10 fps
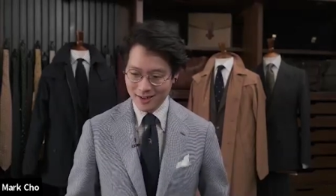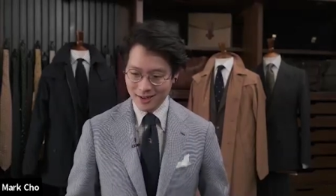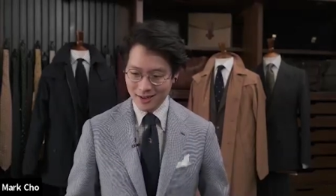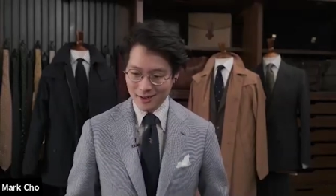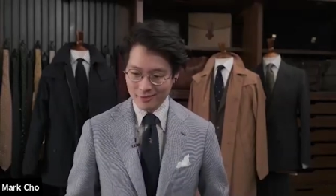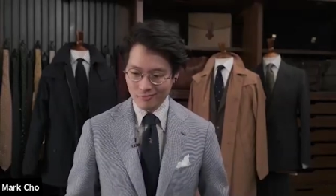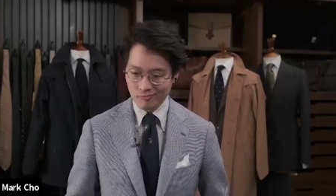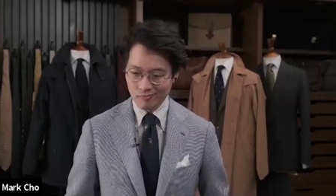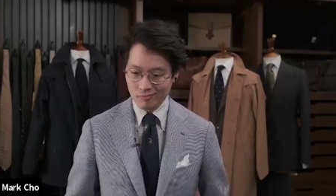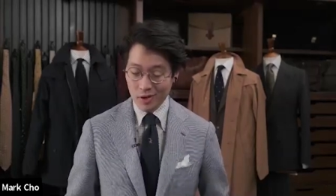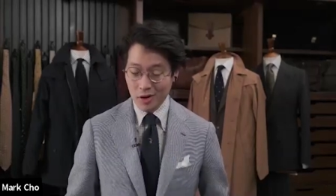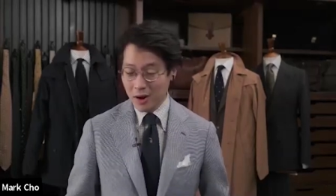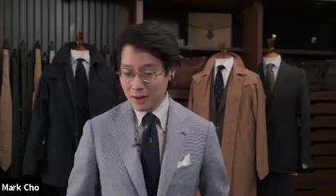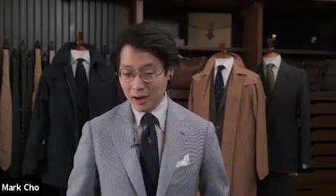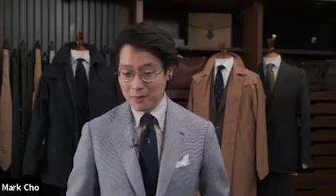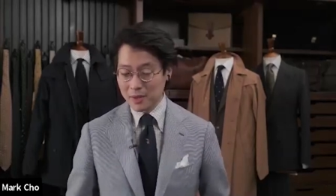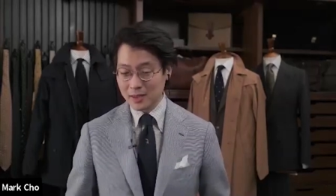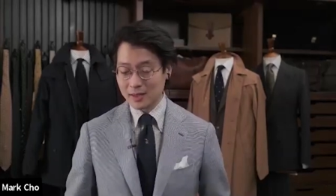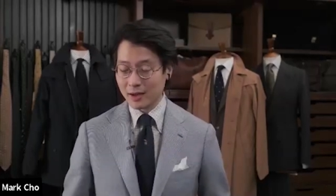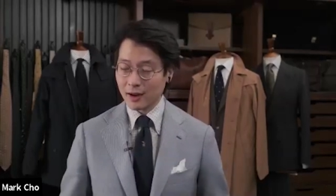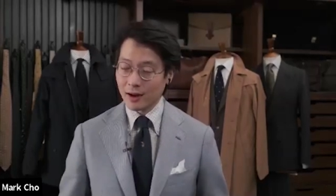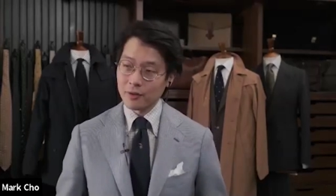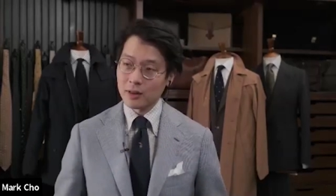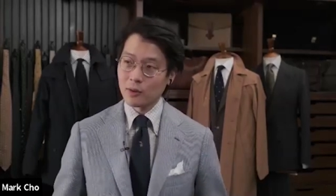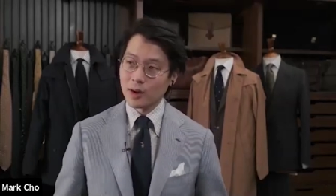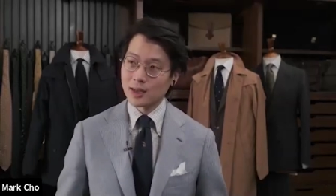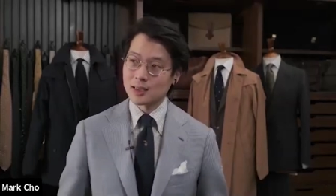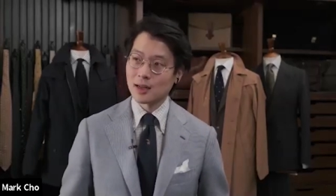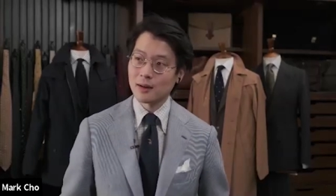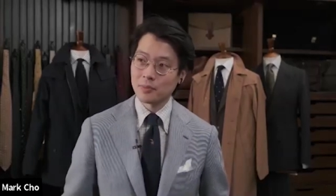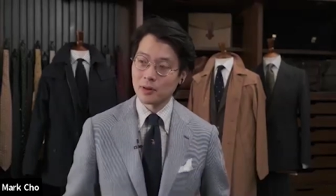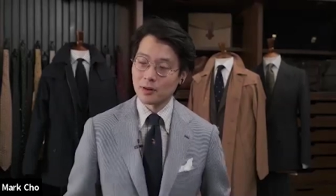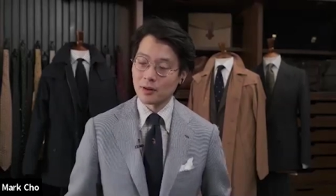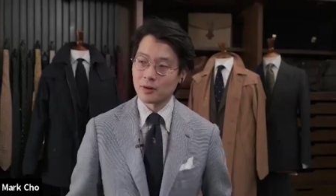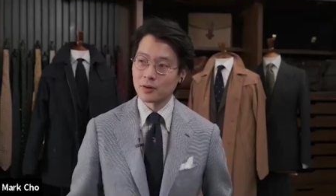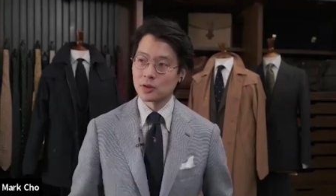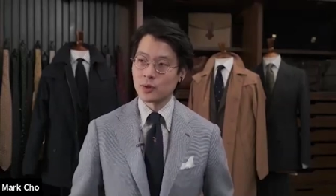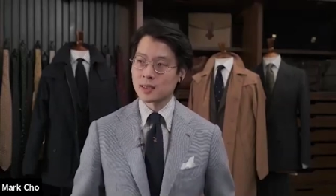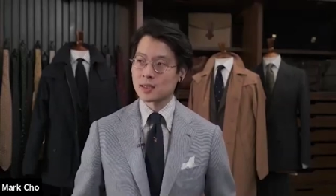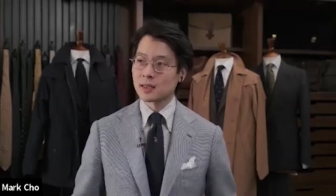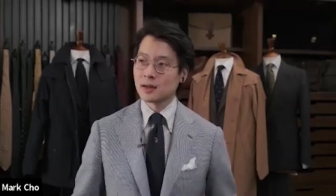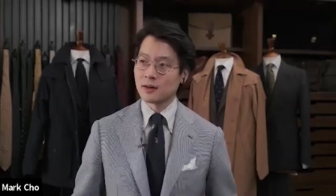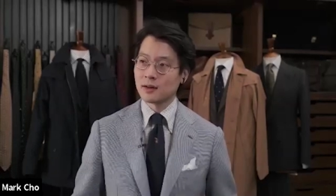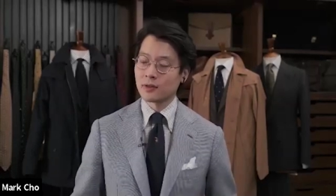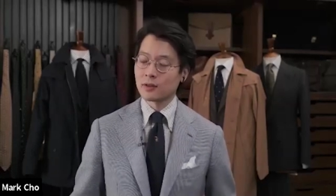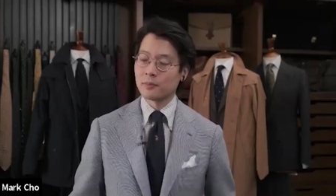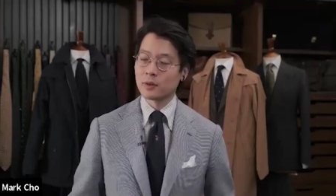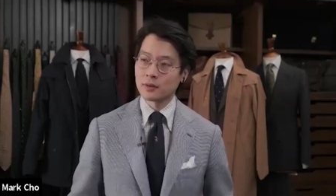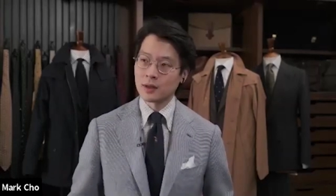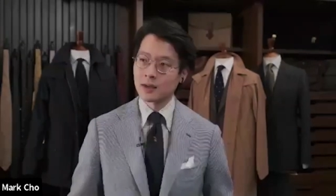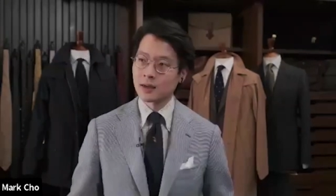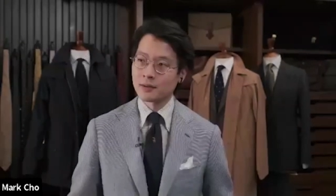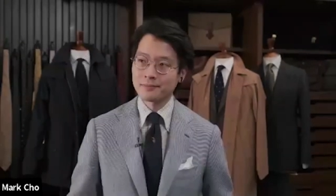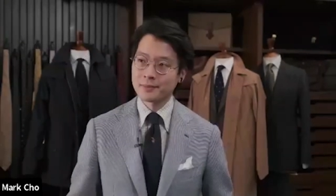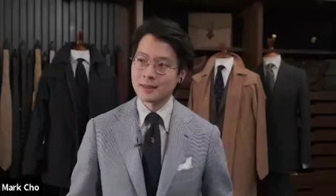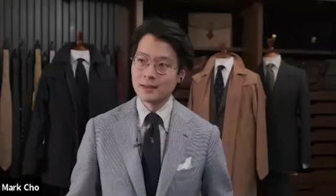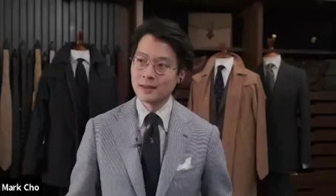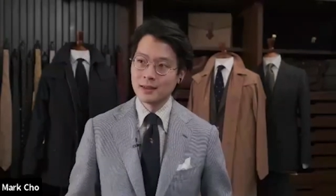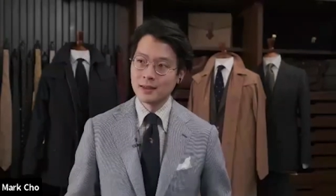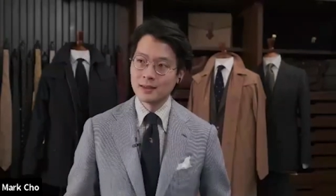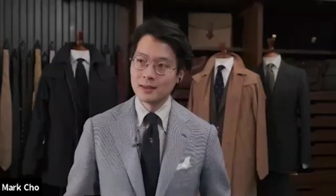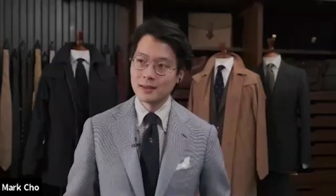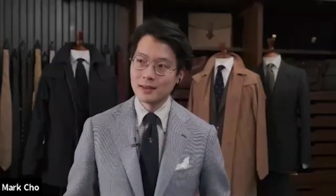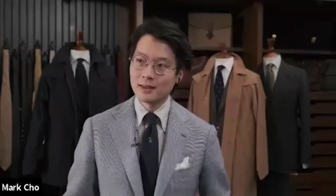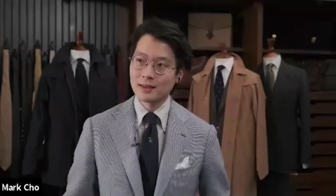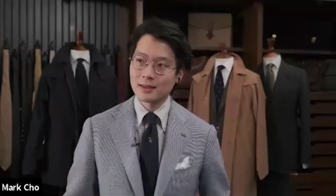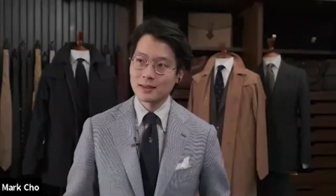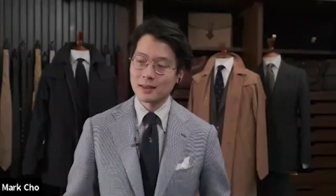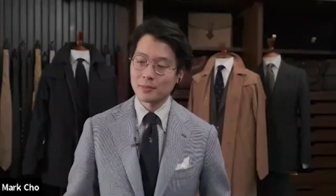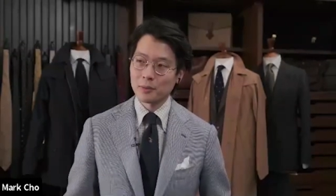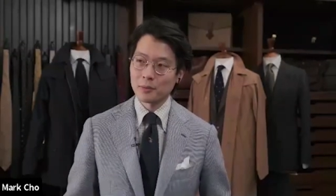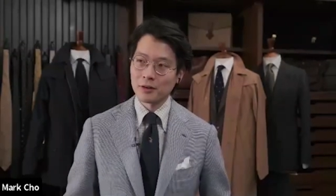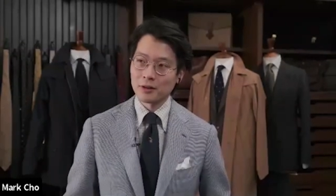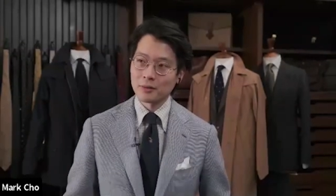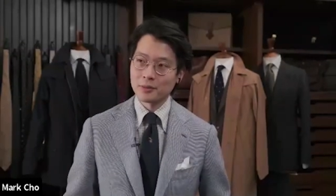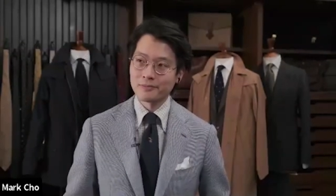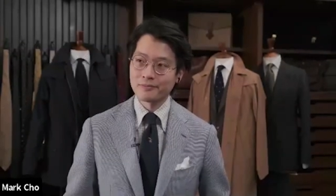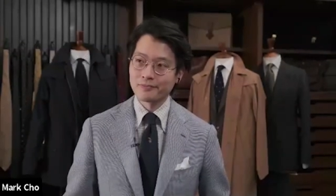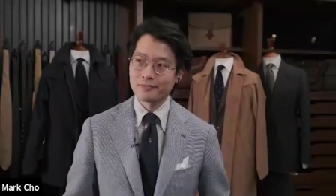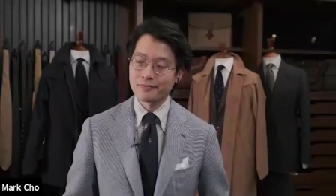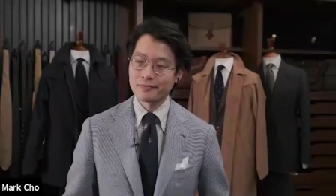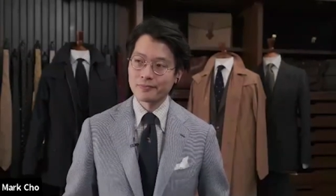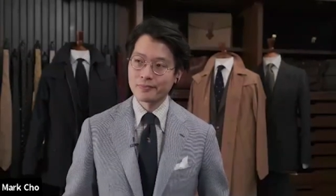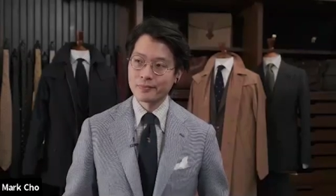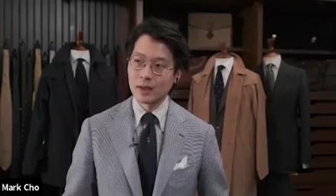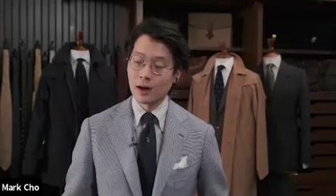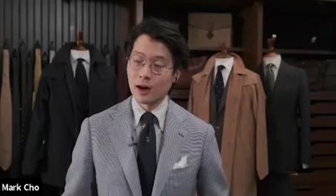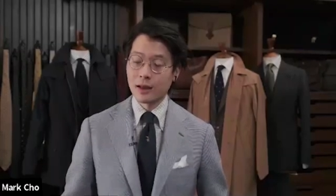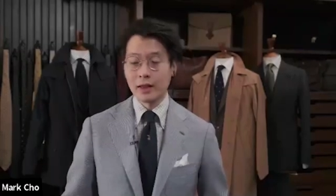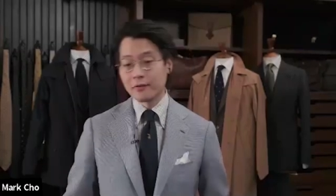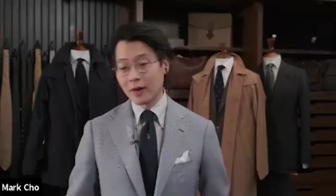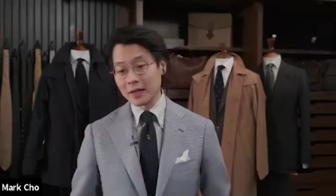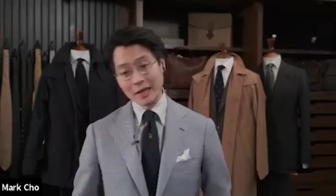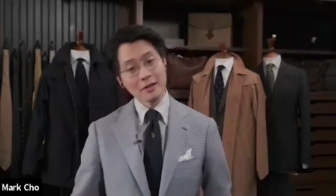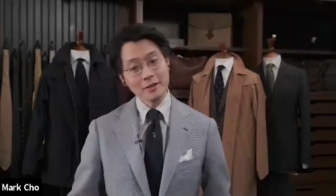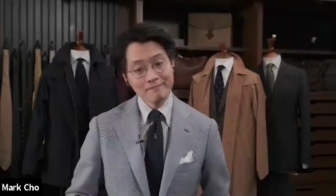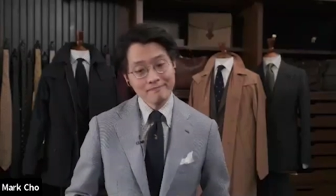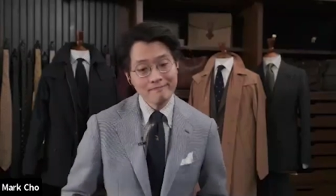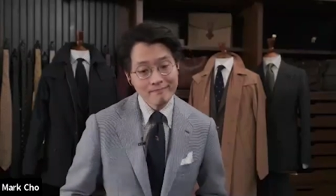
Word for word: Um, right but you know, I, I miss like everything we had set up there. You know, the Drake stuff, the building. Yeah, it's a bummer a little bit. Uh, and then That's finally, Italy. Setup.